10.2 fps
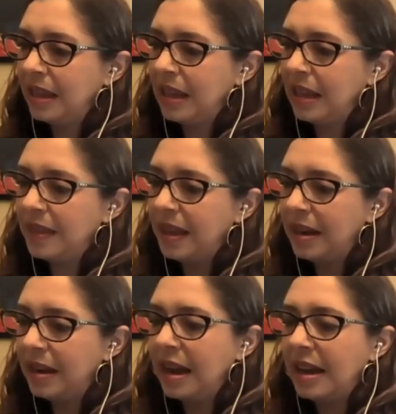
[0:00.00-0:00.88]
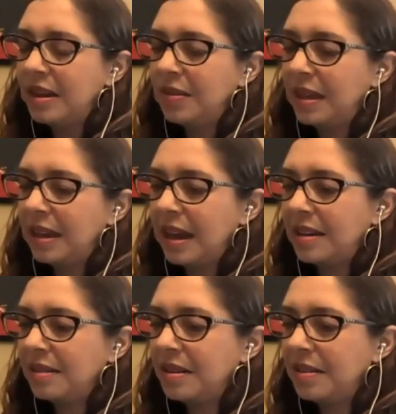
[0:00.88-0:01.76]
then I
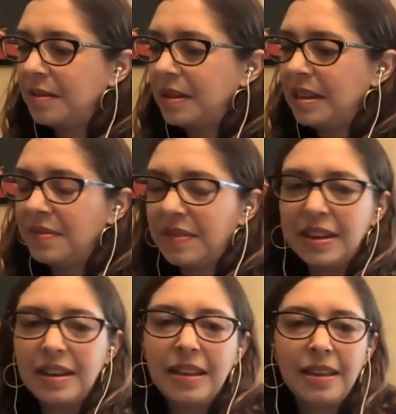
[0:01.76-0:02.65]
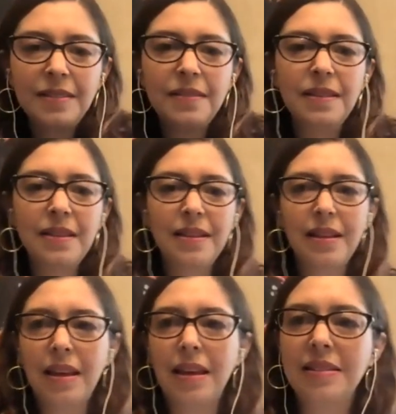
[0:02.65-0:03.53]
don't know that we even,
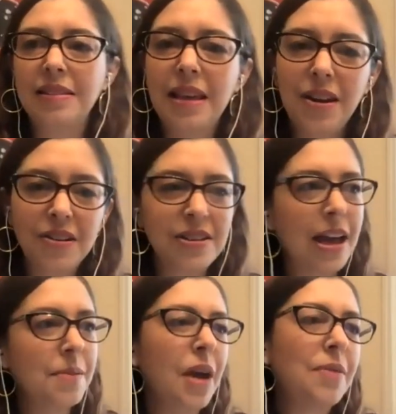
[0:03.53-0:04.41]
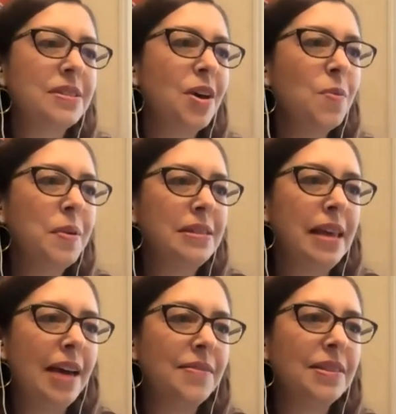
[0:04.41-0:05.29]
is that our time? I was hoping to
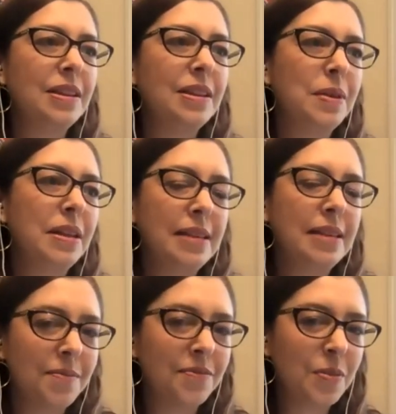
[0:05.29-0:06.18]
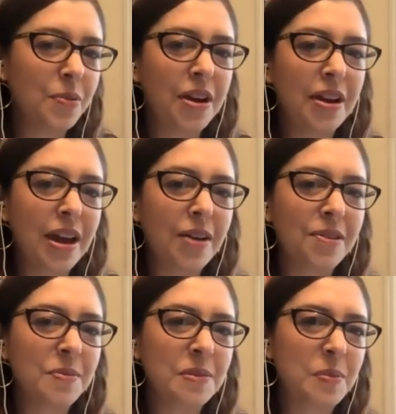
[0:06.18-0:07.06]
have a little bit of time for breakout
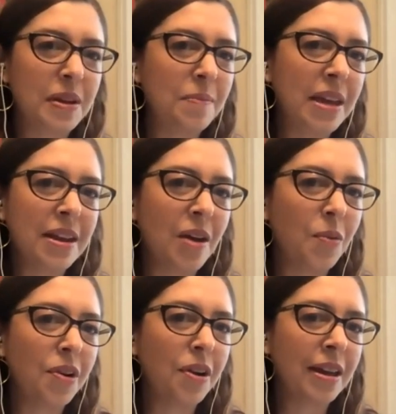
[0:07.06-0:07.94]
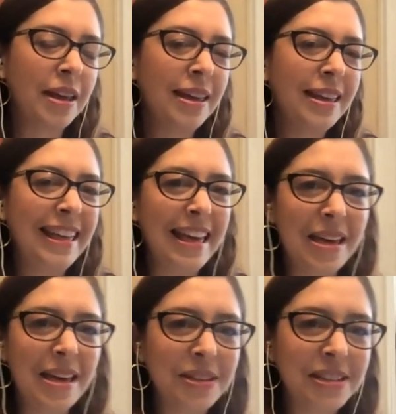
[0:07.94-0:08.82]
rooms, but it may not work.
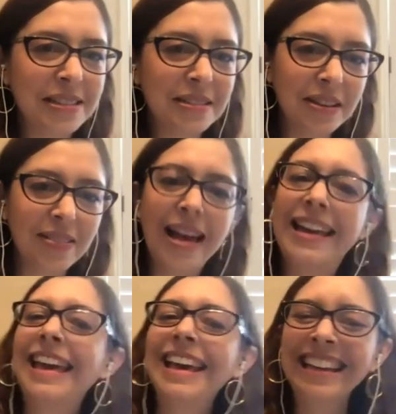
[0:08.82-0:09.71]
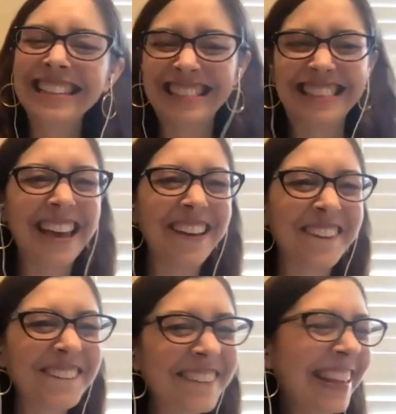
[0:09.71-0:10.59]
It doesn't look like it. So,